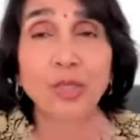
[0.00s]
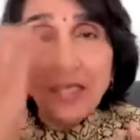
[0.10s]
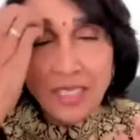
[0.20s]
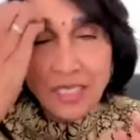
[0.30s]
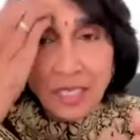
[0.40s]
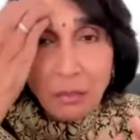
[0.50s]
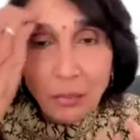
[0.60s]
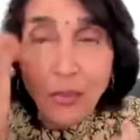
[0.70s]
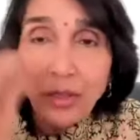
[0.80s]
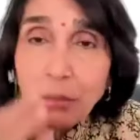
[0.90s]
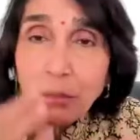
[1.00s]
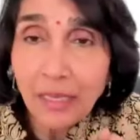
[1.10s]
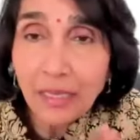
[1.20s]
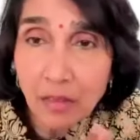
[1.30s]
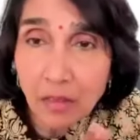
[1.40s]
this is the important
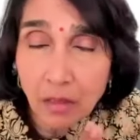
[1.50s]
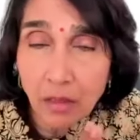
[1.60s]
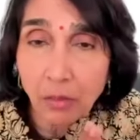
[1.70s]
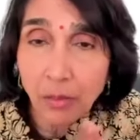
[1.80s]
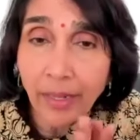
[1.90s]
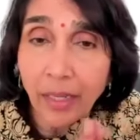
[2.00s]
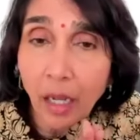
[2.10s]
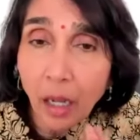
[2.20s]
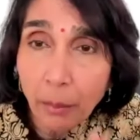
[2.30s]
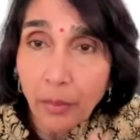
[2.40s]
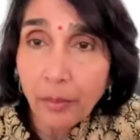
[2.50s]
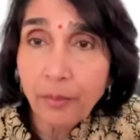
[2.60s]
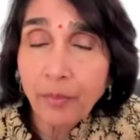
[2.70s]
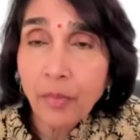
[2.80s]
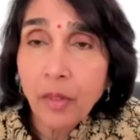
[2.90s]
piece, wake
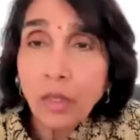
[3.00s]
up.